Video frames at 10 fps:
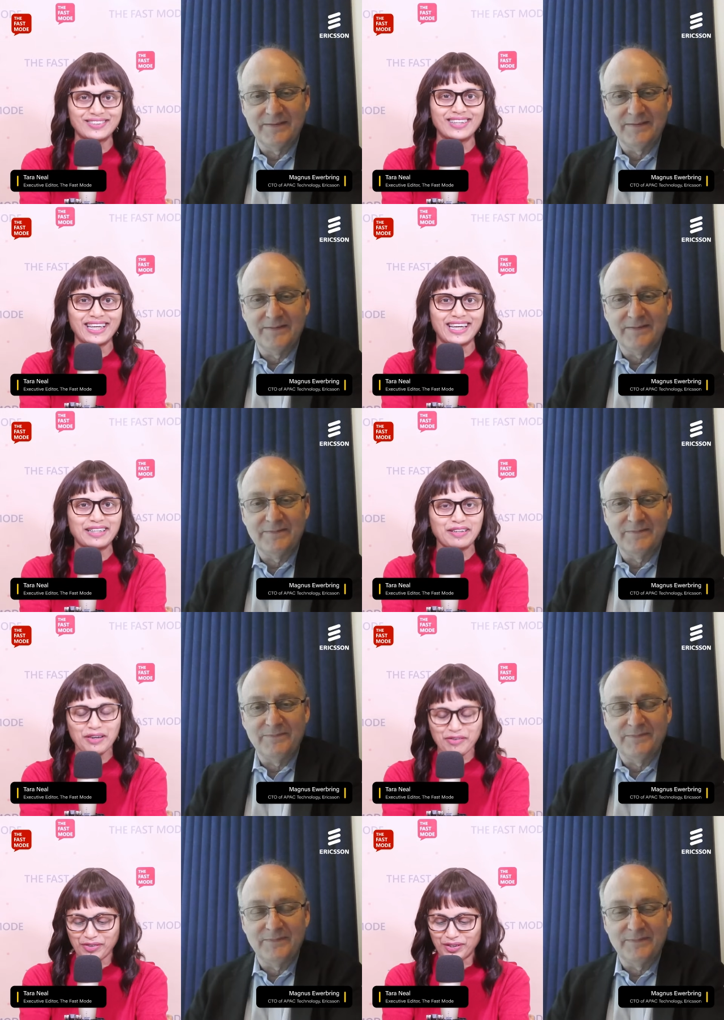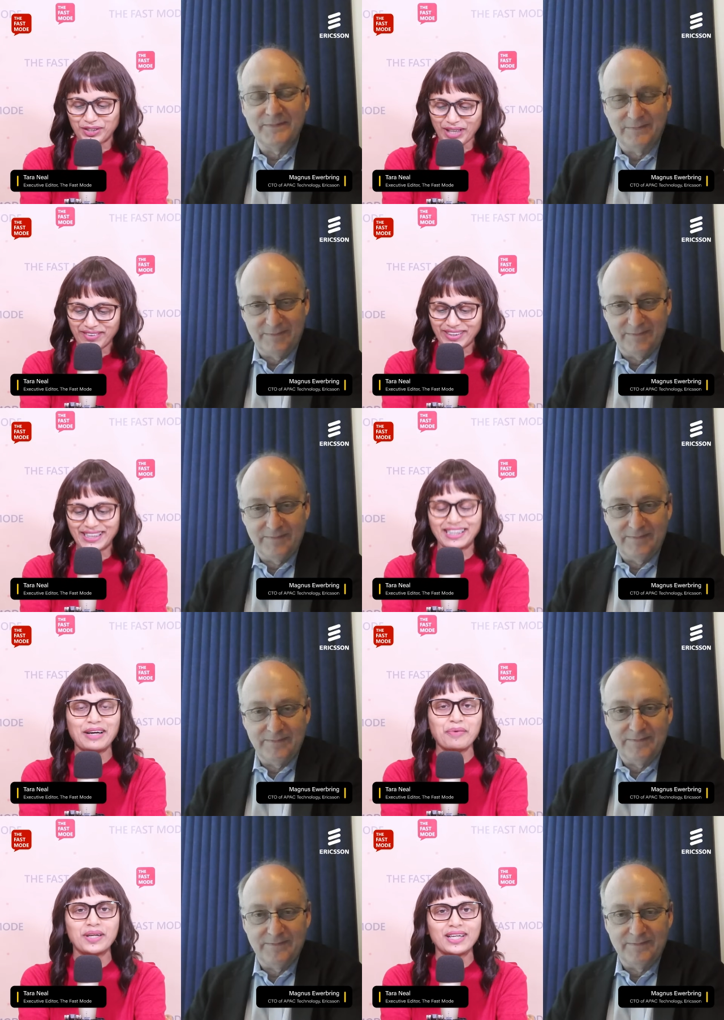Speaker 1: today and for sharing
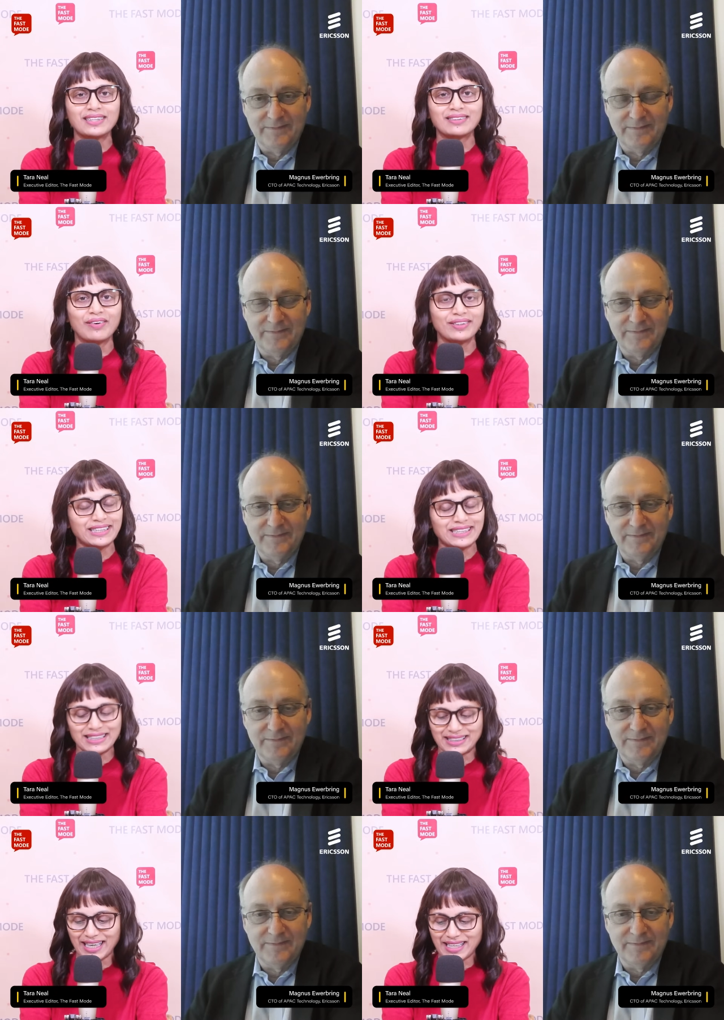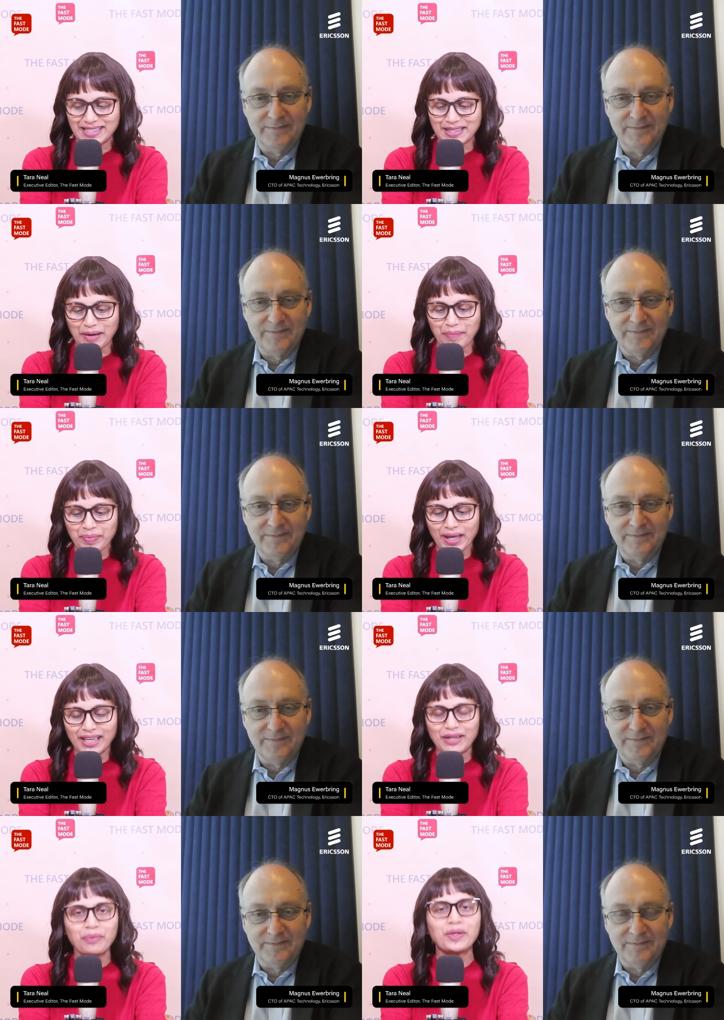uh, with us all these insights. Uh,
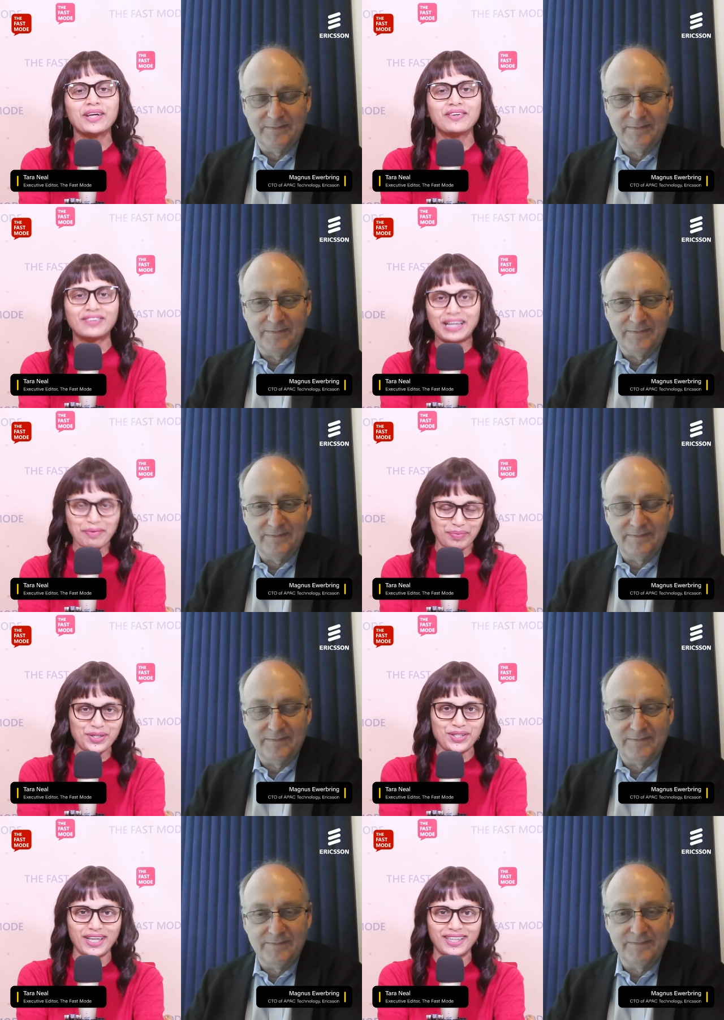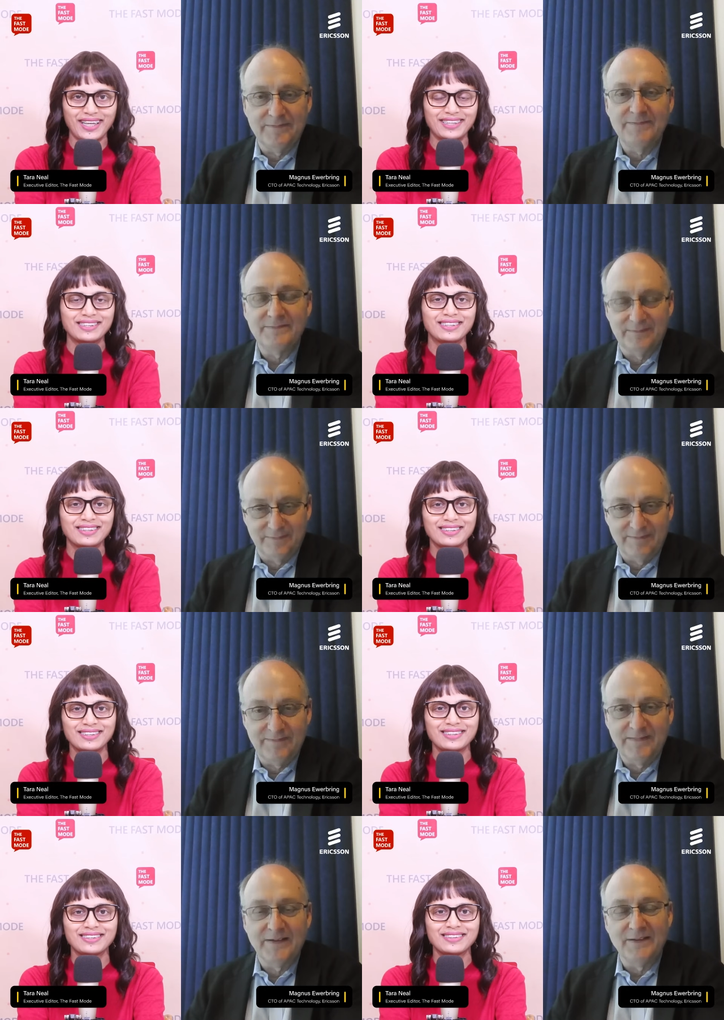you know, we really appreciate that.
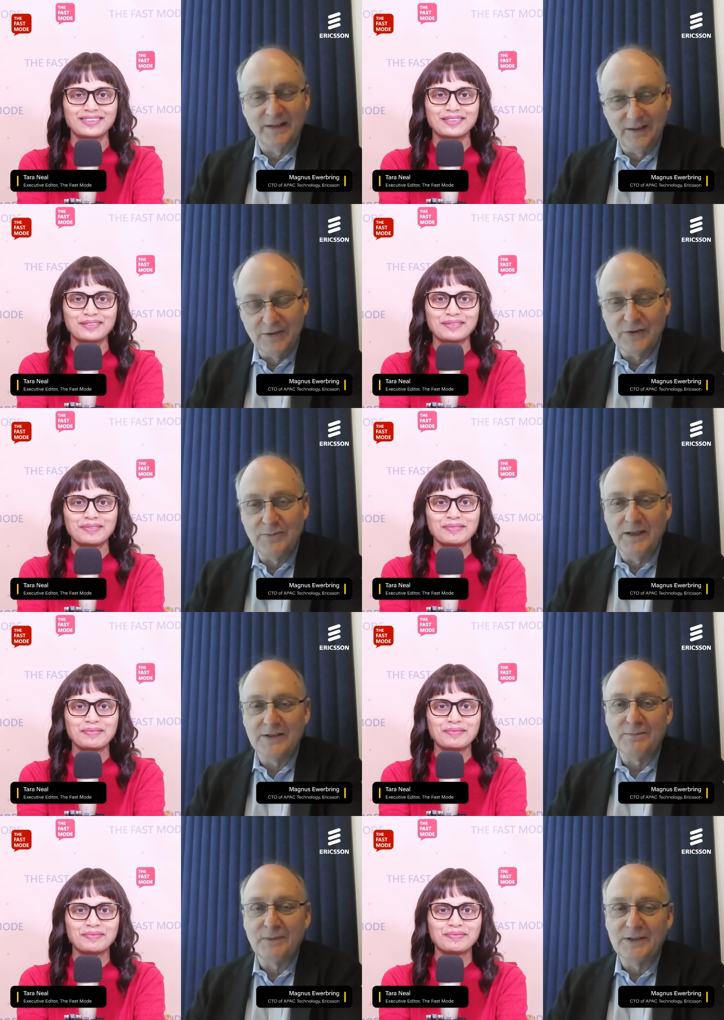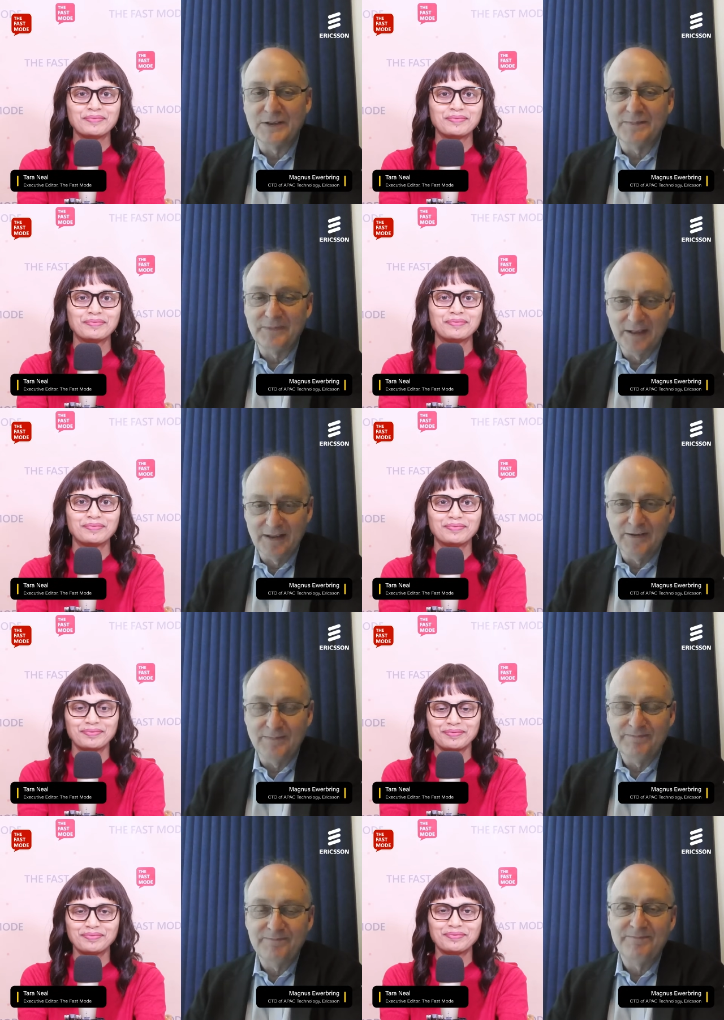
Speaker 2: Thank you so much. Pleasure. Thank you.
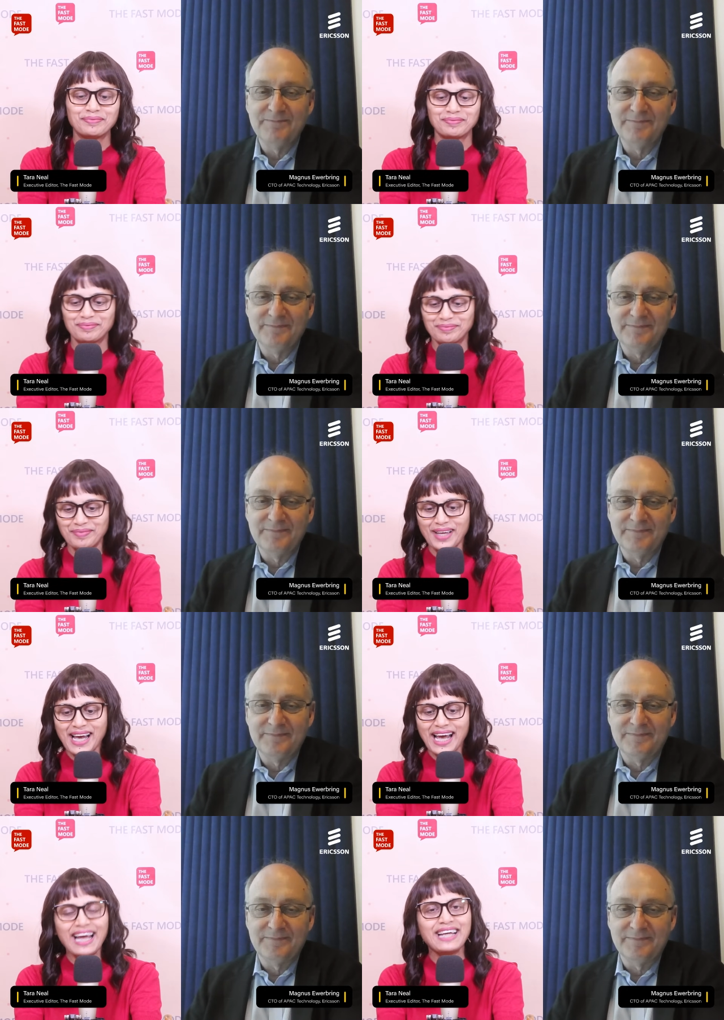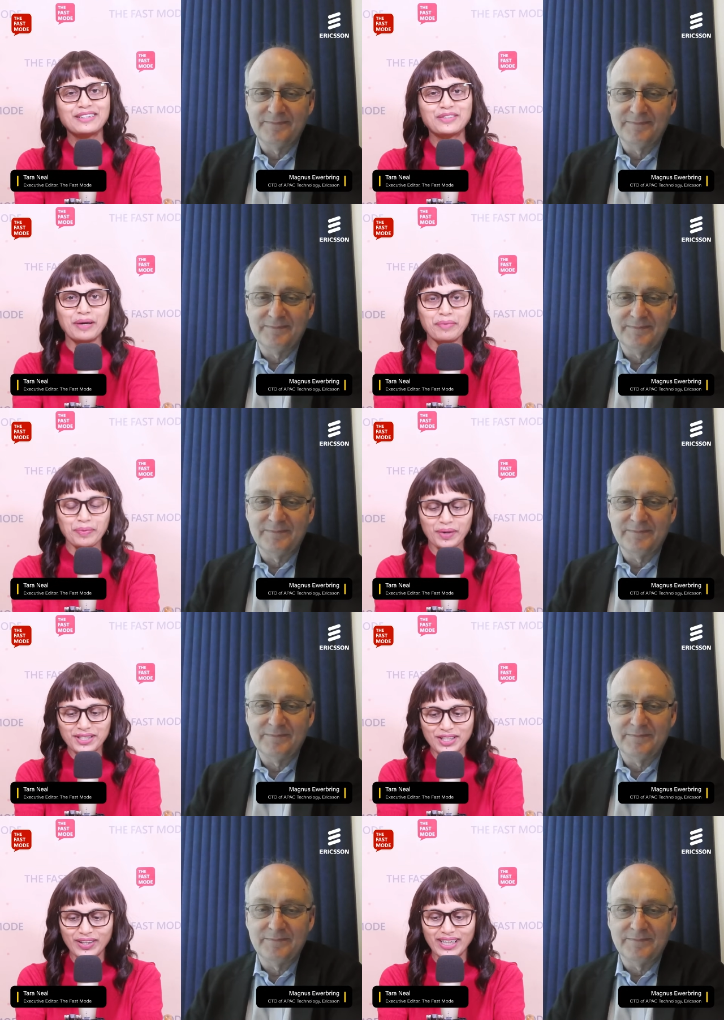
Speaker 1: And to
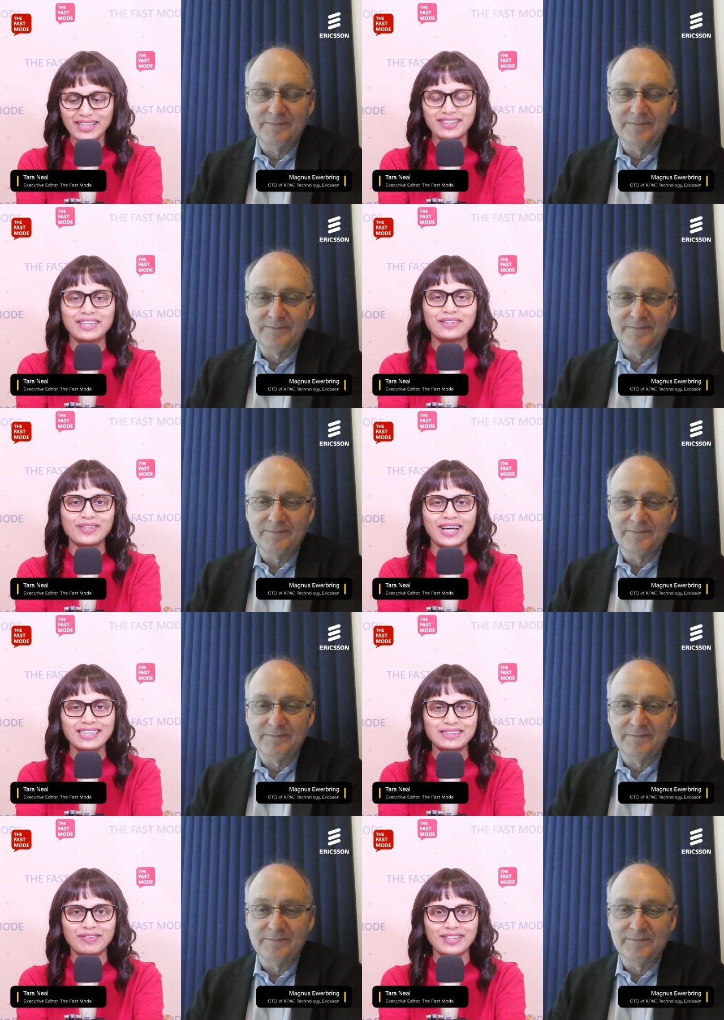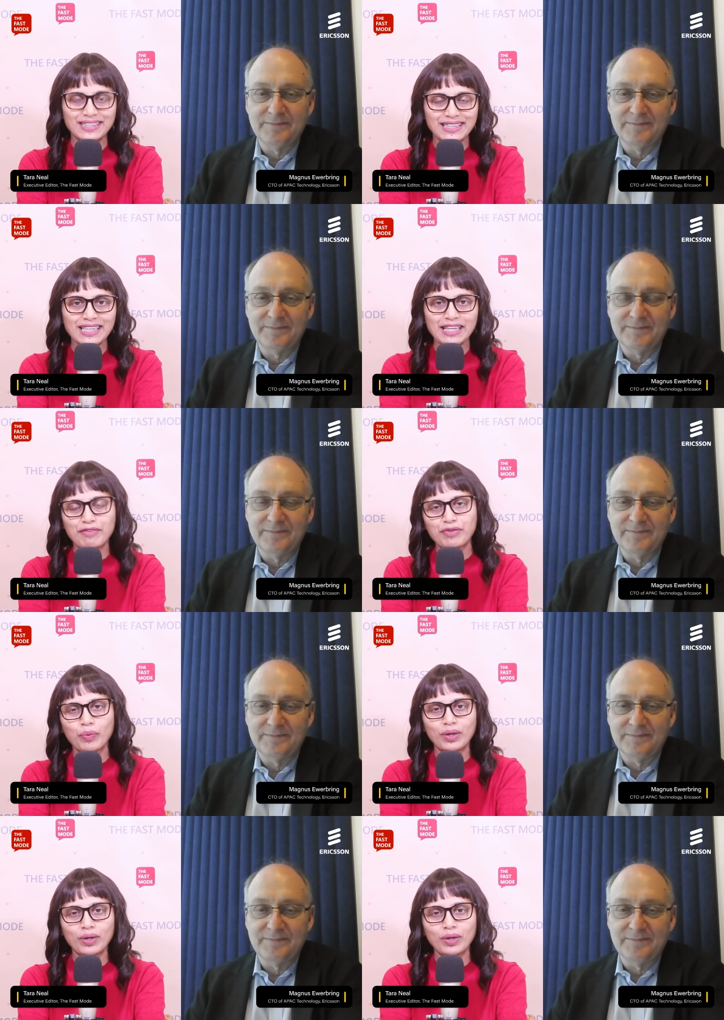everyone tuning in, thank you guys for listening. If you